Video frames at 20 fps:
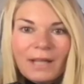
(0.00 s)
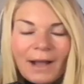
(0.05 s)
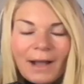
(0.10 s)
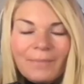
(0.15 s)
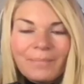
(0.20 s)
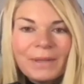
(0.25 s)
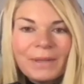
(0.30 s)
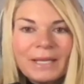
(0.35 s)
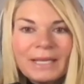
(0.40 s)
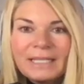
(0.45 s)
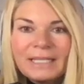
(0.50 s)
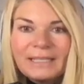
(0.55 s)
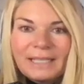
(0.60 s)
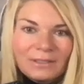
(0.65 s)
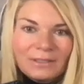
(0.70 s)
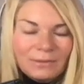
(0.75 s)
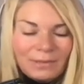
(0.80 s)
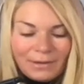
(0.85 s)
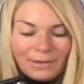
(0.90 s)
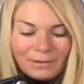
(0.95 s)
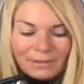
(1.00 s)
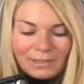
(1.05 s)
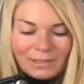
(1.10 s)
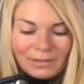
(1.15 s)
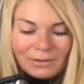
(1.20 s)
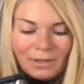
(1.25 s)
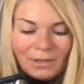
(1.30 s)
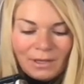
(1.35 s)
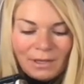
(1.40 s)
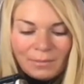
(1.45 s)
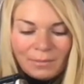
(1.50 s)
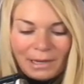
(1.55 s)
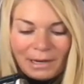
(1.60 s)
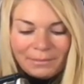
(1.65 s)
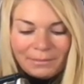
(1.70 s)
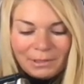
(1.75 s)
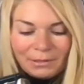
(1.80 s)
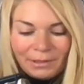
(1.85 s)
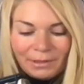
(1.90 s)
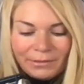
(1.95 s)
up. That's what I would do. But I'm
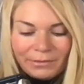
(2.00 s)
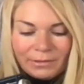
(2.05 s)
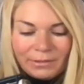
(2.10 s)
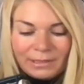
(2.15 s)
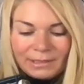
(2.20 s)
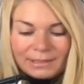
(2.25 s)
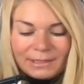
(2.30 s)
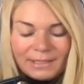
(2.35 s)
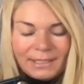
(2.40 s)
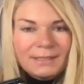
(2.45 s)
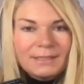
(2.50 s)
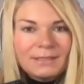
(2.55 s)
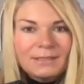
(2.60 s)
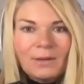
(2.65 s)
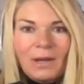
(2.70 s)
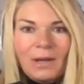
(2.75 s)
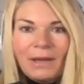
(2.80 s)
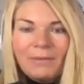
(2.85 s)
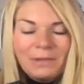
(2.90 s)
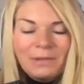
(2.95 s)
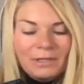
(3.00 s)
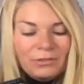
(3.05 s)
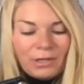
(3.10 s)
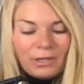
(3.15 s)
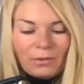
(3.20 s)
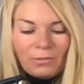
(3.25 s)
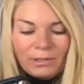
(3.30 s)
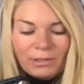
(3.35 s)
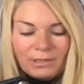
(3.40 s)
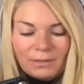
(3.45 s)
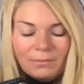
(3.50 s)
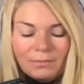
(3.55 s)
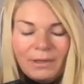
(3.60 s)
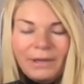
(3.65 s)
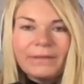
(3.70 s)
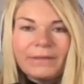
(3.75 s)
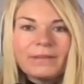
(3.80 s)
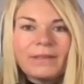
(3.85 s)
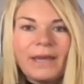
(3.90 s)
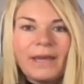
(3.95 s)
going to run through this list. I'm going to try once a
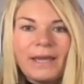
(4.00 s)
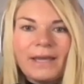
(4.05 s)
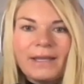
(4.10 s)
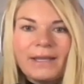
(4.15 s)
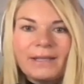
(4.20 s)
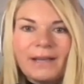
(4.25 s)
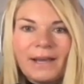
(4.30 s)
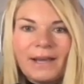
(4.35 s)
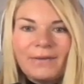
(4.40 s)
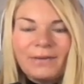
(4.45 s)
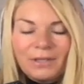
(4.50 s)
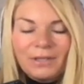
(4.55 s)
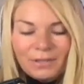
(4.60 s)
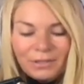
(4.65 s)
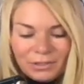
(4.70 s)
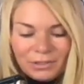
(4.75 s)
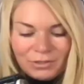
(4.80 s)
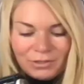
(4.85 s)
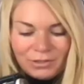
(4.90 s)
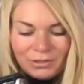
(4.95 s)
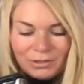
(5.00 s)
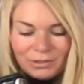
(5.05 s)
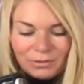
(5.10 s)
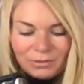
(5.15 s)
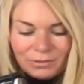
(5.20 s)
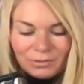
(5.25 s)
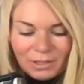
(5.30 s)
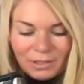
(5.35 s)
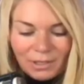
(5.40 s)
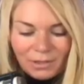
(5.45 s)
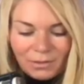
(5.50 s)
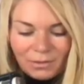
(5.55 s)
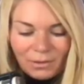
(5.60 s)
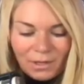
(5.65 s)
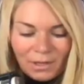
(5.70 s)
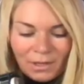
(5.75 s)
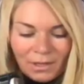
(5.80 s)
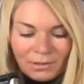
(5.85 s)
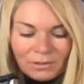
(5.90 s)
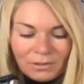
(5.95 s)
month, and I would encourage you to do so
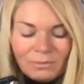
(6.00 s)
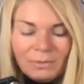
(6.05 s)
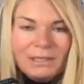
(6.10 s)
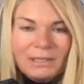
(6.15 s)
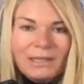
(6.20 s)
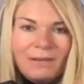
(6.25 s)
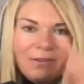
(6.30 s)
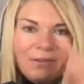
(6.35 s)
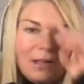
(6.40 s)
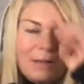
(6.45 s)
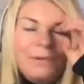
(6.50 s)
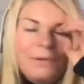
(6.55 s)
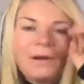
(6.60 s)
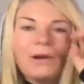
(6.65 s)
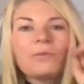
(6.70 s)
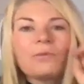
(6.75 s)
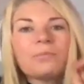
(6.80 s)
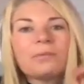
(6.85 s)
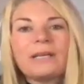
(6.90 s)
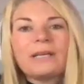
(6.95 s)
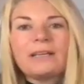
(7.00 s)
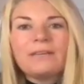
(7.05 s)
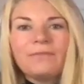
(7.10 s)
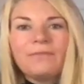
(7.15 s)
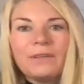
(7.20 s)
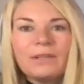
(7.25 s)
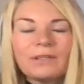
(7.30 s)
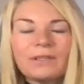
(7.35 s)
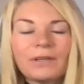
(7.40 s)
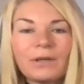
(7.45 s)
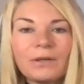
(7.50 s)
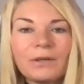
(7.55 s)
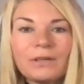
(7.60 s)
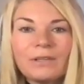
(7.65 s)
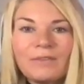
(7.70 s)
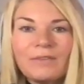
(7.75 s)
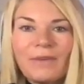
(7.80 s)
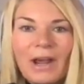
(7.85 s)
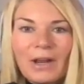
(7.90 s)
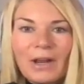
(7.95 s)
we can level up our own playing field, our own
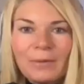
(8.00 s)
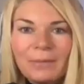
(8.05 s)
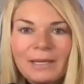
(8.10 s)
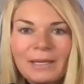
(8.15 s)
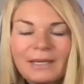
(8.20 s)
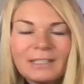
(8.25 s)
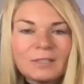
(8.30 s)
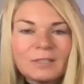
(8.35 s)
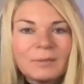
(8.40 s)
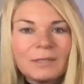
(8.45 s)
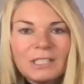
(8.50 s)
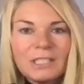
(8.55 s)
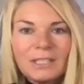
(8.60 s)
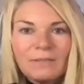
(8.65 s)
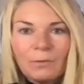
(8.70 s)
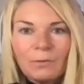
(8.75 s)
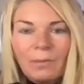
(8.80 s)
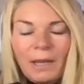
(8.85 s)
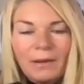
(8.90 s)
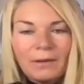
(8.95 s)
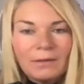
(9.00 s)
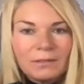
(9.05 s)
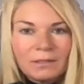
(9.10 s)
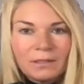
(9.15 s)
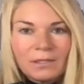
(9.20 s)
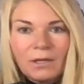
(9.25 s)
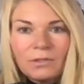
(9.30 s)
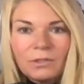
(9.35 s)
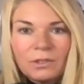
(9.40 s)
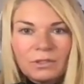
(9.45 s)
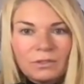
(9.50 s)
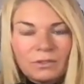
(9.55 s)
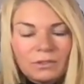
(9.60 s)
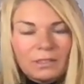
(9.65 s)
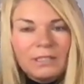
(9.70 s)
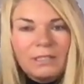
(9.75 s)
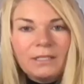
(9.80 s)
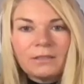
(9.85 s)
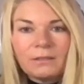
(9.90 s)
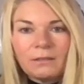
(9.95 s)
environment, especially for parents or coaches or
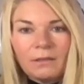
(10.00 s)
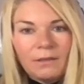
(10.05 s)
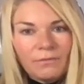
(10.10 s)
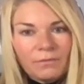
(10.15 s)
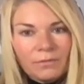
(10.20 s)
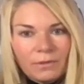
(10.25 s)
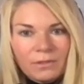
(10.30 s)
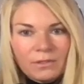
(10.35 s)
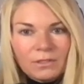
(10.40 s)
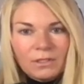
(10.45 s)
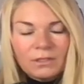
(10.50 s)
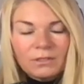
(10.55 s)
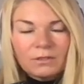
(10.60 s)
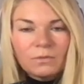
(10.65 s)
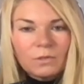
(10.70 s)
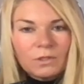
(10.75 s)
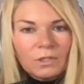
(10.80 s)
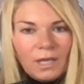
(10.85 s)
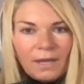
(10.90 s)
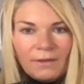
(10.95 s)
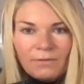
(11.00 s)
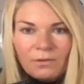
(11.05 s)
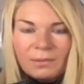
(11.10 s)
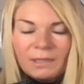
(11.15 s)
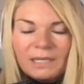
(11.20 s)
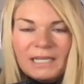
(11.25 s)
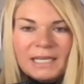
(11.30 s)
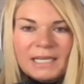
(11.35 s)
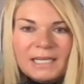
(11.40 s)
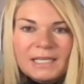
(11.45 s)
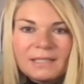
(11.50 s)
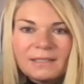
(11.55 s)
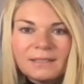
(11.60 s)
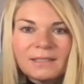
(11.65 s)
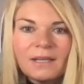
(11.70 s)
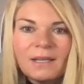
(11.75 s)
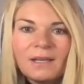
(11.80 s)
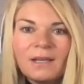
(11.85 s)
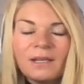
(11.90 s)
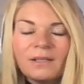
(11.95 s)
leaders or influencers, which everybody is.
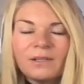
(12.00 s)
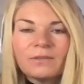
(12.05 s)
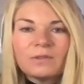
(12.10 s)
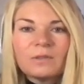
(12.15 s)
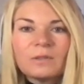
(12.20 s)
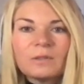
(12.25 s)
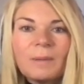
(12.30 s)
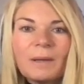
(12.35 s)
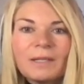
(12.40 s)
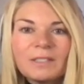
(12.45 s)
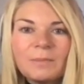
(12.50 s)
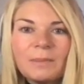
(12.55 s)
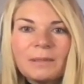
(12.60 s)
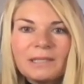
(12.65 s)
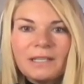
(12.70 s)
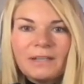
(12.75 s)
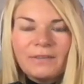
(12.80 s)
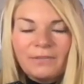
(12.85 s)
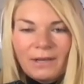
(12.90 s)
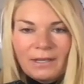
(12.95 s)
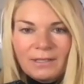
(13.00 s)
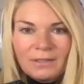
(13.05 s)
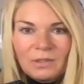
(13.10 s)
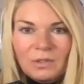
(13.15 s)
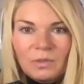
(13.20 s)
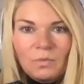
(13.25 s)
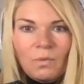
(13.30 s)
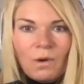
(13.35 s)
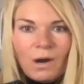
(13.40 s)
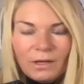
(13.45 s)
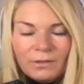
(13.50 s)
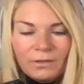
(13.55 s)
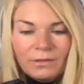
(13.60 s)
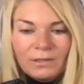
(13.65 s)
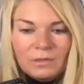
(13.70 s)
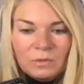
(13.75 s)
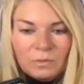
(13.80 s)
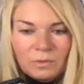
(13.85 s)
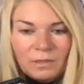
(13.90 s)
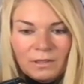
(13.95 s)
There's responsibility for us to walk through
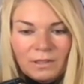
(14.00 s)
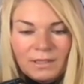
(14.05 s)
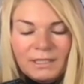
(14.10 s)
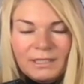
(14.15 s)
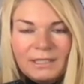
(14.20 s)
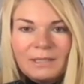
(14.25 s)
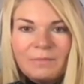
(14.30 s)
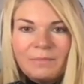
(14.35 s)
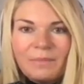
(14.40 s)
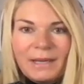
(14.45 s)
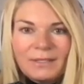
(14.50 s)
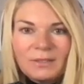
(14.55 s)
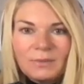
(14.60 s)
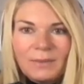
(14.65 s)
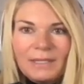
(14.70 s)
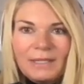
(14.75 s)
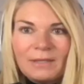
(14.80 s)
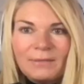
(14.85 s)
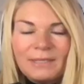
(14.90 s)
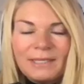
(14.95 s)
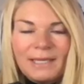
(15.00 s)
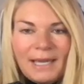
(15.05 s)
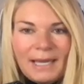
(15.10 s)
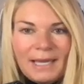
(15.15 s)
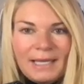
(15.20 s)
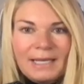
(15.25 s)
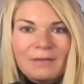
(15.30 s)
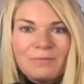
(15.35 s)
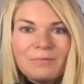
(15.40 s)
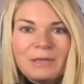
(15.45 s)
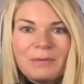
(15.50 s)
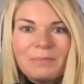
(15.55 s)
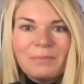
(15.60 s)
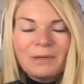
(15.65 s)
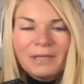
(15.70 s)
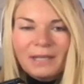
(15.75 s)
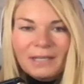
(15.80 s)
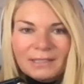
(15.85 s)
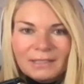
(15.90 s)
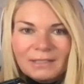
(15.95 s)
this world in the best way that we can and be
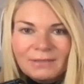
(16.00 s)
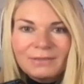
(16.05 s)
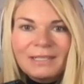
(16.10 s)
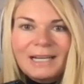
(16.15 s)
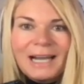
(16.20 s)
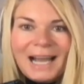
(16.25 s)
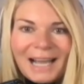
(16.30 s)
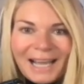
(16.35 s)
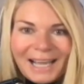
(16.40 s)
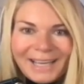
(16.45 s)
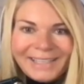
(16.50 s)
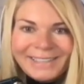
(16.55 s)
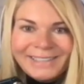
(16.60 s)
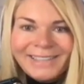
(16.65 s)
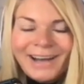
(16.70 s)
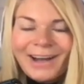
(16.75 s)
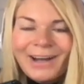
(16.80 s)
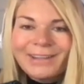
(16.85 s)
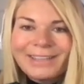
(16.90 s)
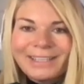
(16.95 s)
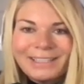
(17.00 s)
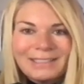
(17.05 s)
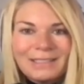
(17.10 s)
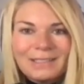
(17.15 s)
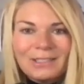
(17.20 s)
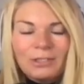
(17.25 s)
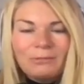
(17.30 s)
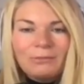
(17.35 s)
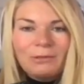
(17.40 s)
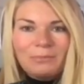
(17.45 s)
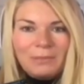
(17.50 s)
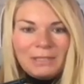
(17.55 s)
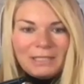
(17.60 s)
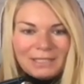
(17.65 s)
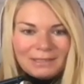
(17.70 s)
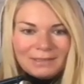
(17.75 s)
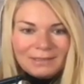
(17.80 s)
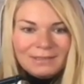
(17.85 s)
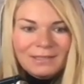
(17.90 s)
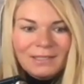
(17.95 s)
productive, kind, authentic human
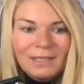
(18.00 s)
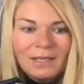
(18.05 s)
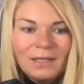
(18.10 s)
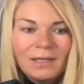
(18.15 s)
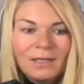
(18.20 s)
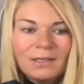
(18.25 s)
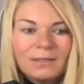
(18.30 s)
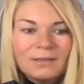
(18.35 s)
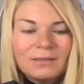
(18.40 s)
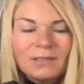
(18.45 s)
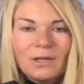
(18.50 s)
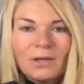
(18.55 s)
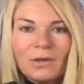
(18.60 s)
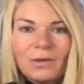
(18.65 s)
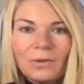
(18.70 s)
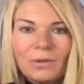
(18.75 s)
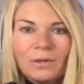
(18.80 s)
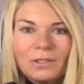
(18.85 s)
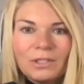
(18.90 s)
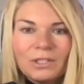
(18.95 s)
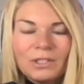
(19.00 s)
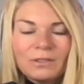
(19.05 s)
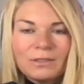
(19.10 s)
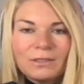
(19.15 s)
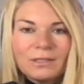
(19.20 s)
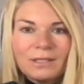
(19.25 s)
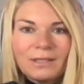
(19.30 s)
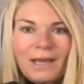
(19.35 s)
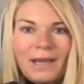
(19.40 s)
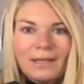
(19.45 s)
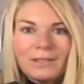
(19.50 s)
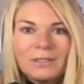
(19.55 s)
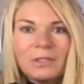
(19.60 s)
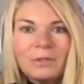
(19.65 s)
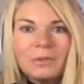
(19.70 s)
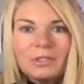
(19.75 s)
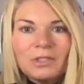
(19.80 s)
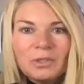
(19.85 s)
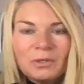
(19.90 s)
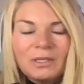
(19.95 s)
beings. So cheers to that.
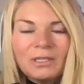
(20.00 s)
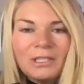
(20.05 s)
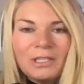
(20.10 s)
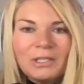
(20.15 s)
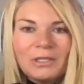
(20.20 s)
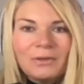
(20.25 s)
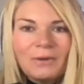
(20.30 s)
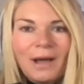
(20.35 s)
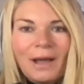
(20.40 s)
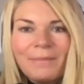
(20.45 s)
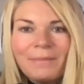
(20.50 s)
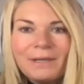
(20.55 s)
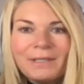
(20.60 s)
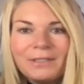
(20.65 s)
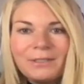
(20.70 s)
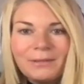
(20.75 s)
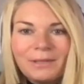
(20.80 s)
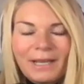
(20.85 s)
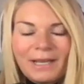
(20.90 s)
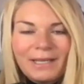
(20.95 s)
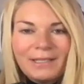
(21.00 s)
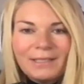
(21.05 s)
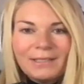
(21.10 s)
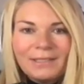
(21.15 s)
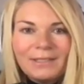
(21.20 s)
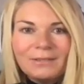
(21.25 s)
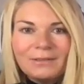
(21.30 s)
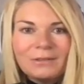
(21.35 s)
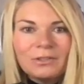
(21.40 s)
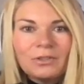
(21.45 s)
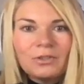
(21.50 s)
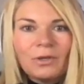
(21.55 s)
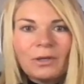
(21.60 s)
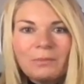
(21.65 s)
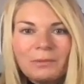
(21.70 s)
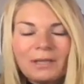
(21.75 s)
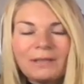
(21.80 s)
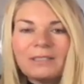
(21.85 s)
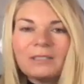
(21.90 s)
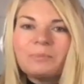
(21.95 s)
Do what you can do. I'm going to do what I can do. Join
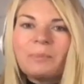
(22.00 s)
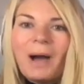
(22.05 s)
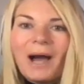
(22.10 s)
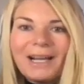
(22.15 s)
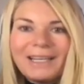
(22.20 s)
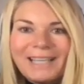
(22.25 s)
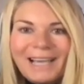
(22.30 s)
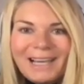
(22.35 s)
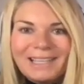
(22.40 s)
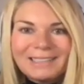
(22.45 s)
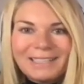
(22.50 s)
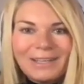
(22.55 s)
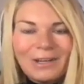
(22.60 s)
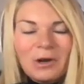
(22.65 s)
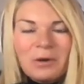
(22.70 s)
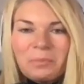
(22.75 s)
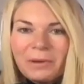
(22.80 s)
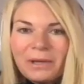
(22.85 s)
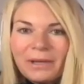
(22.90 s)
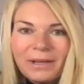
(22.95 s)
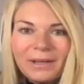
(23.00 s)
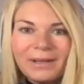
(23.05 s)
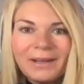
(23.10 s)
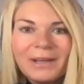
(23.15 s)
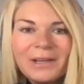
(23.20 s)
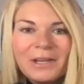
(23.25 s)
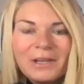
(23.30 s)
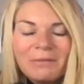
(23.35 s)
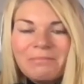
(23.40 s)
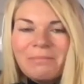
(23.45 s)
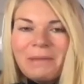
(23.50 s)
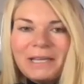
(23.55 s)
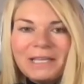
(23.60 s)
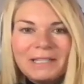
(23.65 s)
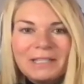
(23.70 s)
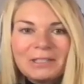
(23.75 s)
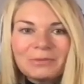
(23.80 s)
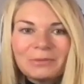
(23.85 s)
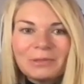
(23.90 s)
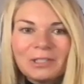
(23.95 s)
me on this podcast. I hope we are
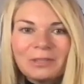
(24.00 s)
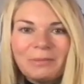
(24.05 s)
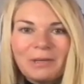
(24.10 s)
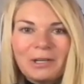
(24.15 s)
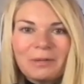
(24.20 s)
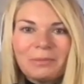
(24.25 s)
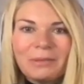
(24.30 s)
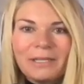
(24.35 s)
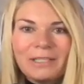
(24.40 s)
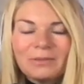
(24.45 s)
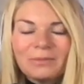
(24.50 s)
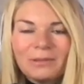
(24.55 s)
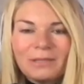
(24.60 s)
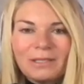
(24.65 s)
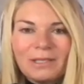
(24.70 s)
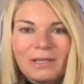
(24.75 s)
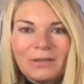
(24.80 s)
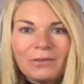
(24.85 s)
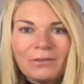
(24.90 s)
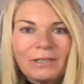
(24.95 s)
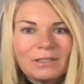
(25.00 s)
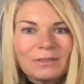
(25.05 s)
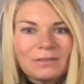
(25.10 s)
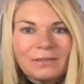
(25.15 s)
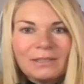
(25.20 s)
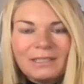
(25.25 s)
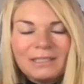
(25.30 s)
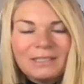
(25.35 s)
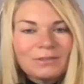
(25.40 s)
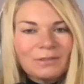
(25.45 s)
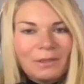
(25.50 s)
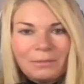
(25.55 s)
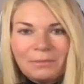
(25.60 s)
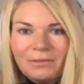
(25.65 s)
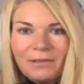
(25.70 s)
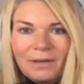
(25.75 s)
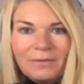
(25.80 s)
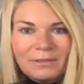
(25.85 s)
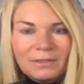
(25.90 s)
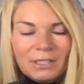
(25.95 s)
making this world a better place, one gracefully disruptive
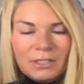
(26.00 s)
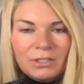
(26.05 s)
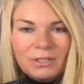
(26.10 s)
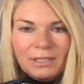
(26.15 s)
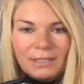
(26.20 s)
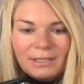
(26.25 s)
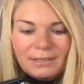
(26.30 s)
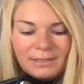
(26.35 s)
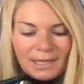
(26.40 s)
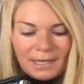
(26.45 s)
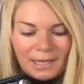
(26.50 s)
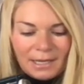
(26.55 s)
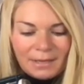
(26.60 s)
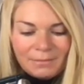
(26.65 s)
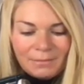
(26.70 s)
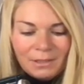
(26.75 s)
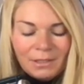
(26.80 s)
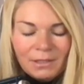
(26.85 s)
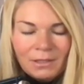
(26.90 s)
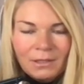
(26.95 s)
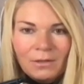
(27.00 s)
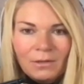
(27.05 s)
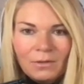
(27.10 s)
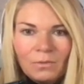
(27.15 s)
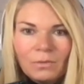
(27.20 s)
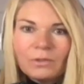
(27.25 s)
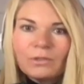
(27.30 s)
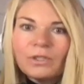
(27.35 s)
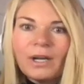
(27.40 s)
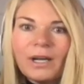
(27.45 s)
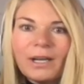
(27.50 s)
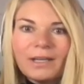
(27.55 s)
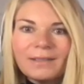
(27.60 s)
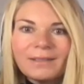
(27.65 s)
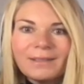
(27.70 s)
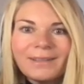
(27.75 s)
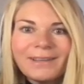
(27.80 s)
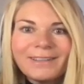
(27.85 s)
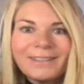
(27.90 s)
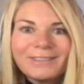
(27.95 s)
conversation at a time. We're trying.
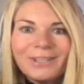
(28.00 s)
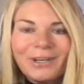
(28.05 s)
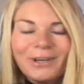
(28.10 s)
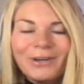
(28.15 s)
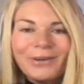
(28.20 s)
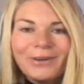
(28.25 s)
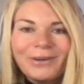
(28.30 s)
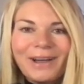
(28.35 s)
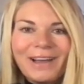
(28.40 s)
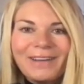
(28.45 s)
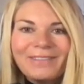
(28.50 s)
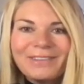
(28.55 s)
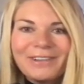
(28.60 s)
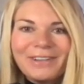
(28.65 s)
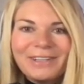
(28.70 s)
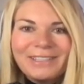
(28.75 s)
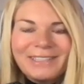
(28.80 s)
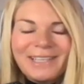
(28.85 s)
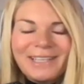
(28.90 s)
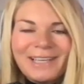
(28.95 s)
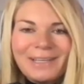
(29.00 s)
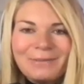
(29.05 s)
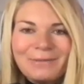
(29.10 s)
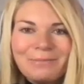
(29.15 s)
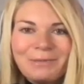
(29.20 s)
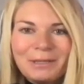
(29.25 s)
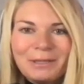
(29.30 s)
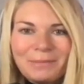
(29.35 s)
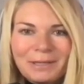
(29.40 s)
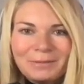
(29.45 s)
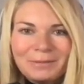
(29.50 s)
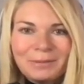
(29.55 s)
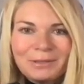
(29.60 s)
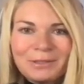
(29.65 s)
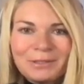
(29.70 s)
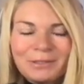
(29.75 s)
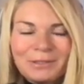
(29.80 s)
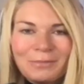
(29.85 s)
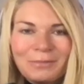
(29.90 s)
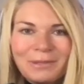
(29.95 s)
So have a great day. Be the best
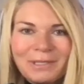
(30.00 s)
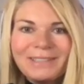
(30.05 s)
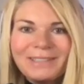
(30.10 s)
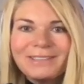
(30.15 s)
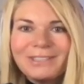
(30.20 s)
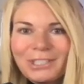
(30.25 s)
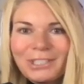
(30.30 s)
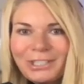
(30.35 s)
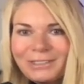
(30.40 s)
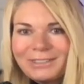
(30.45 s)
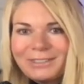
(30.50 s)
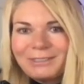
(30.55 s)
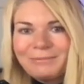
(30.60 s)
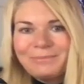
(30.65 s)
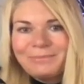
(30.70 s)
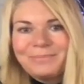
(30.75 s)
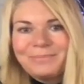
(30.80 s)
person you can be. Cheers.